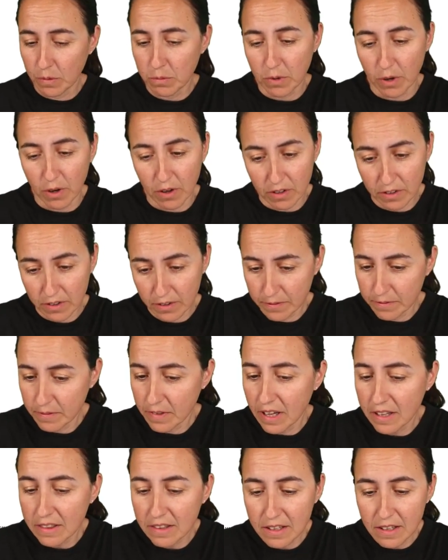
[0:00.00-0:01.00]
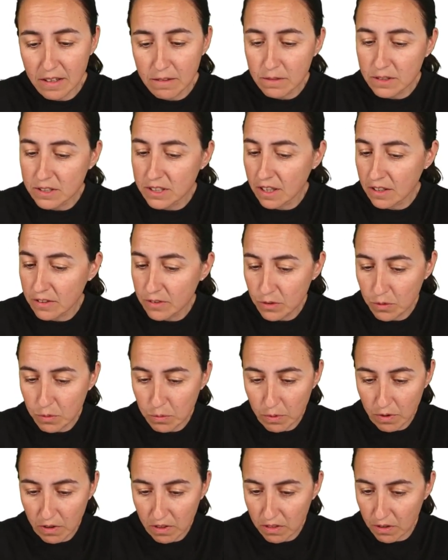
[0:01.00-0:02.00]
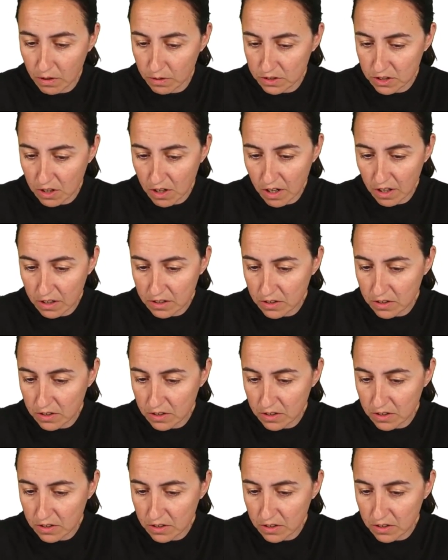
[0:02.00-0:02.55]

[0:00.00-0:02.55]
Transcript: work. And then I will tell you what those are.